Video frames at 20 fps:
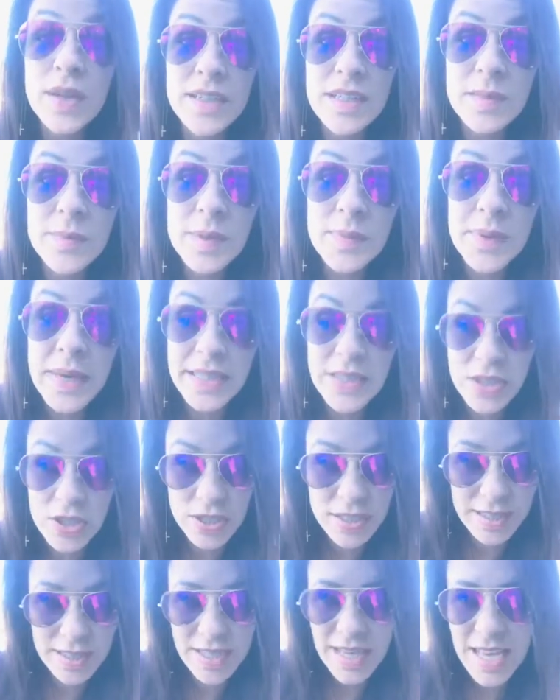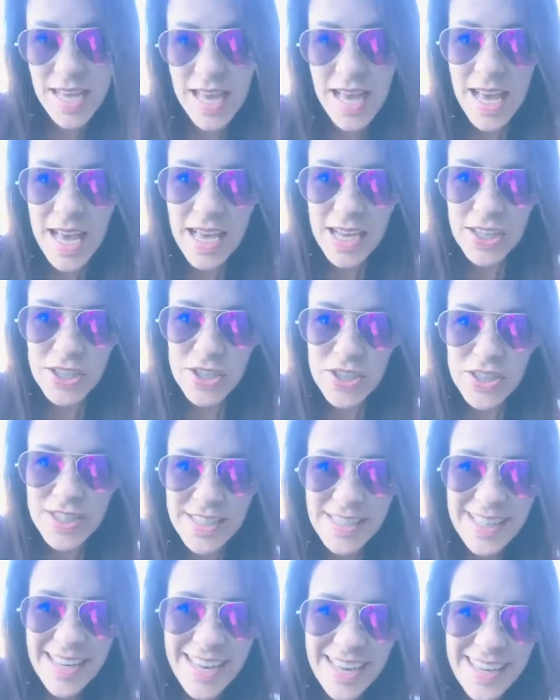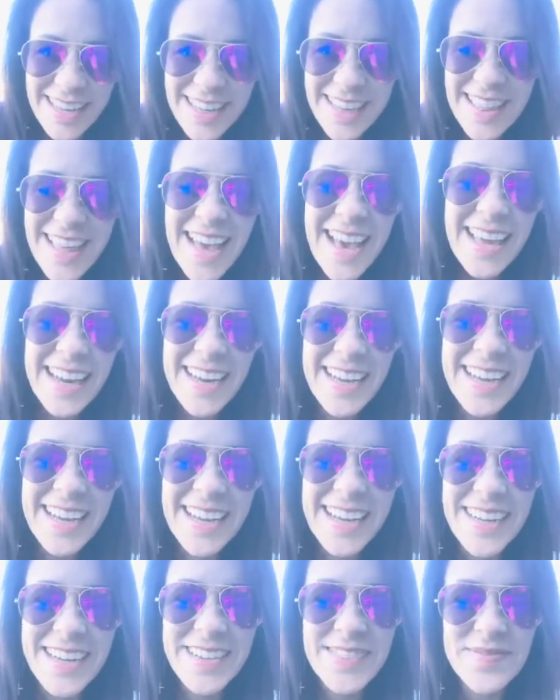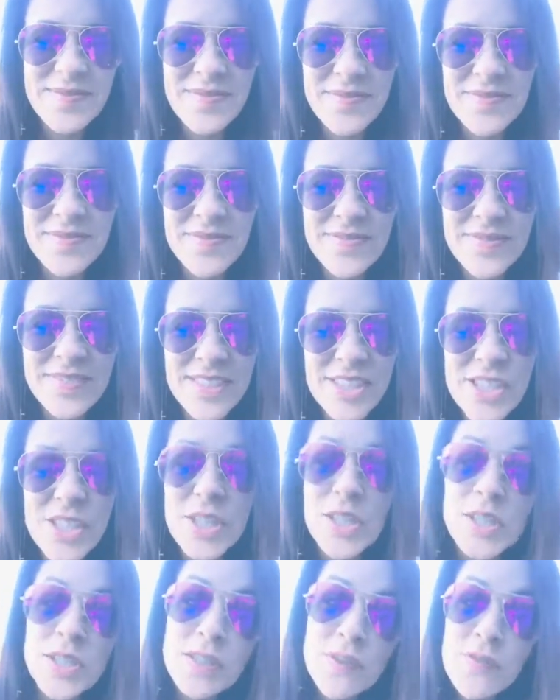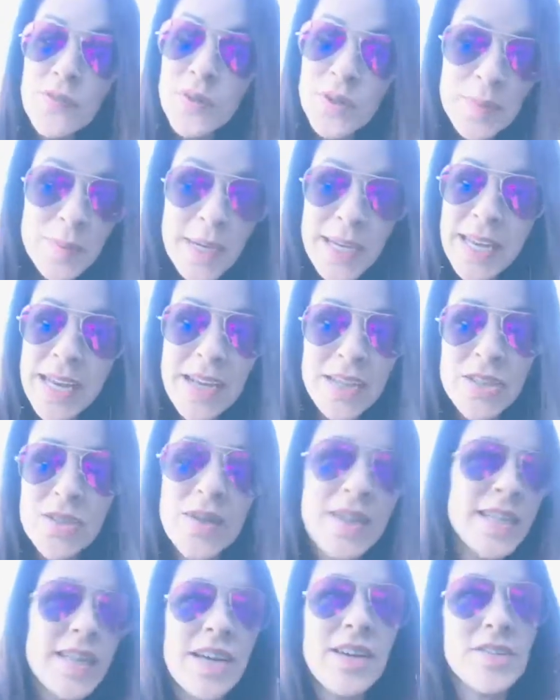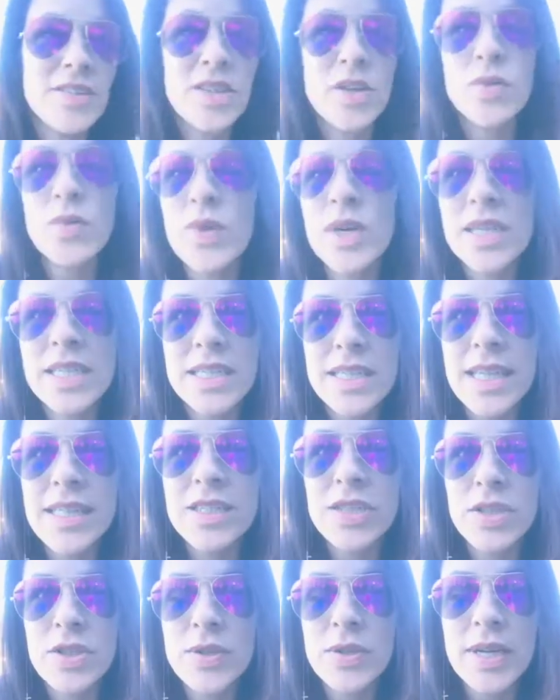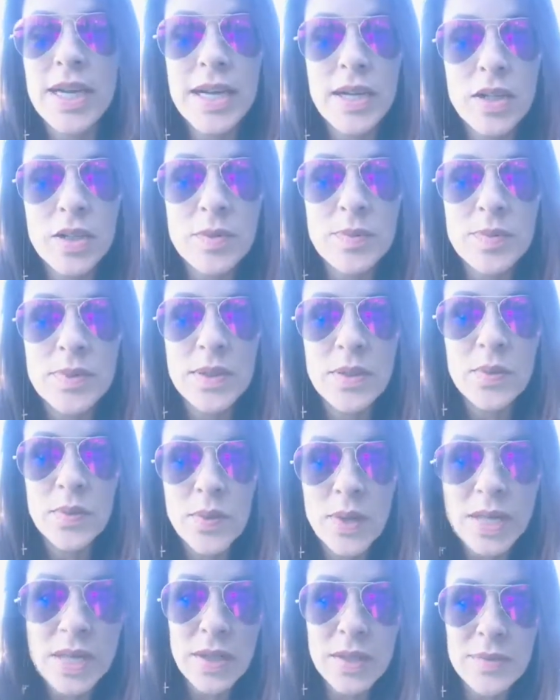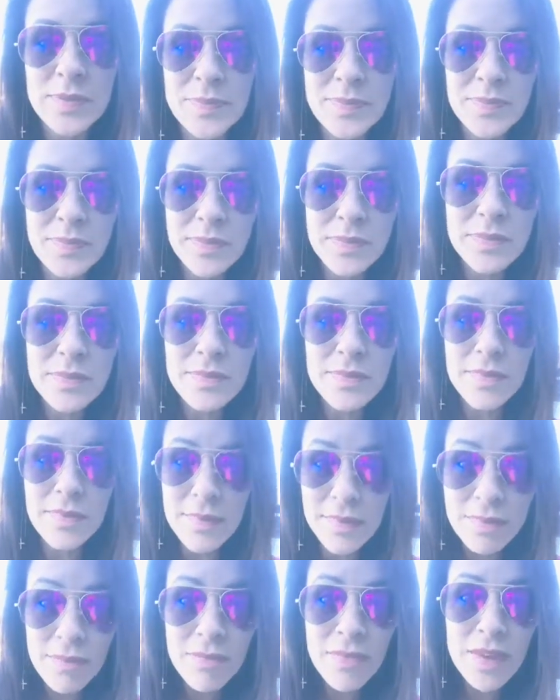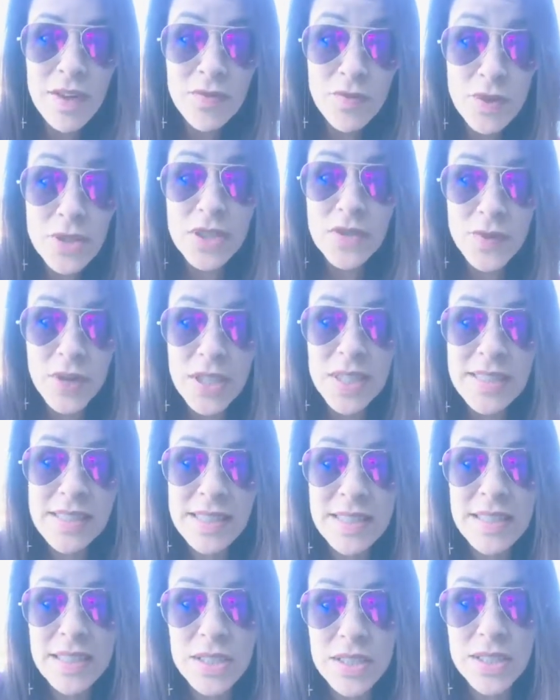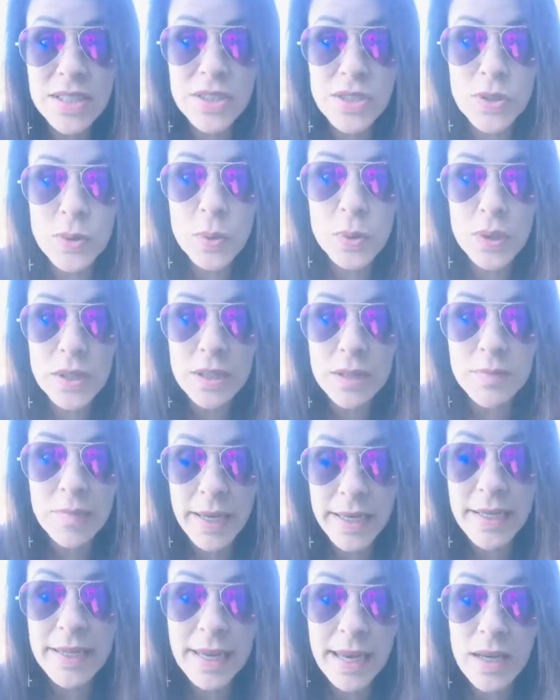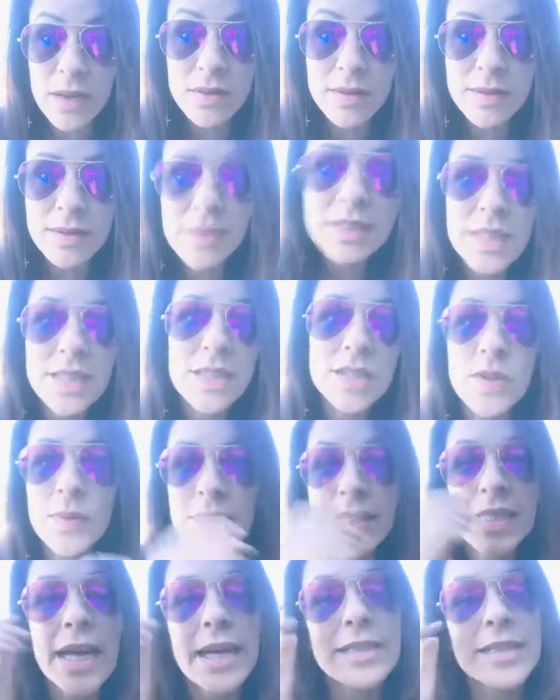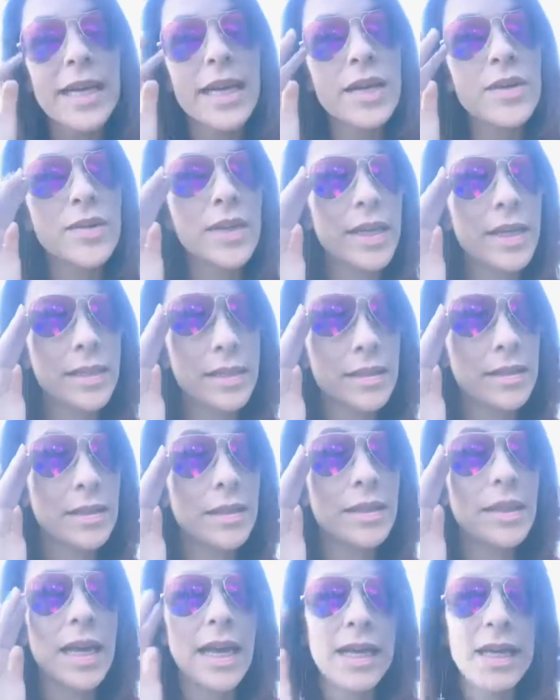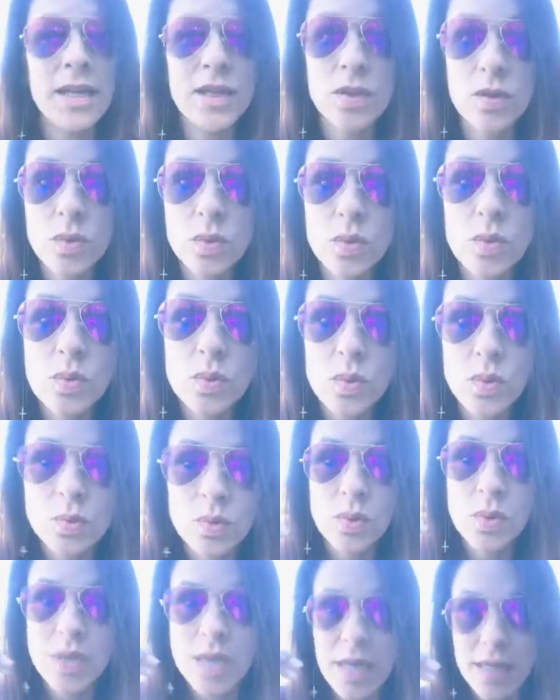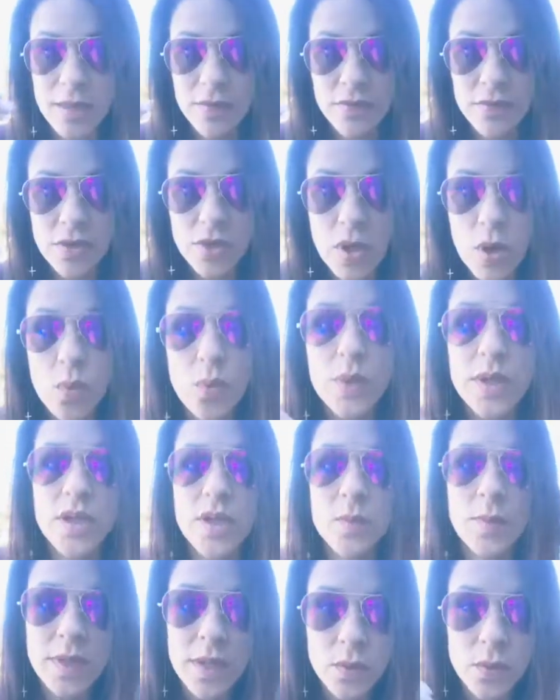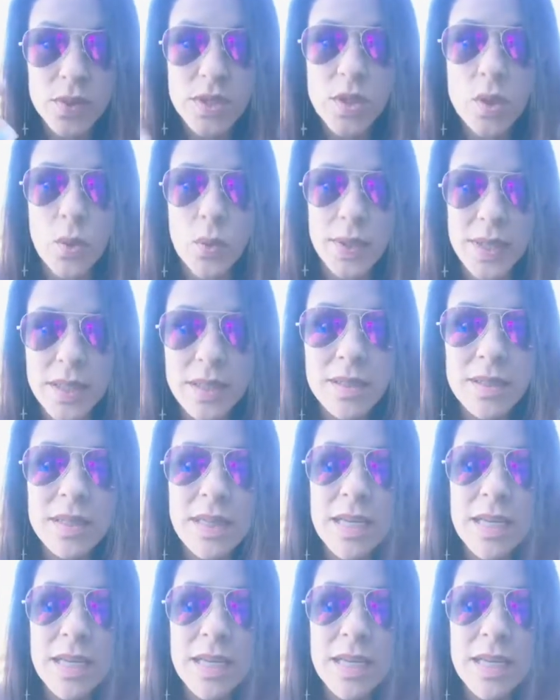need to be patient. She said that she couldn't afford to buy a house right now. What can I do to help? Well, first of all, let's take a look at your bank account. So we sat down and kind of saw where her money was going,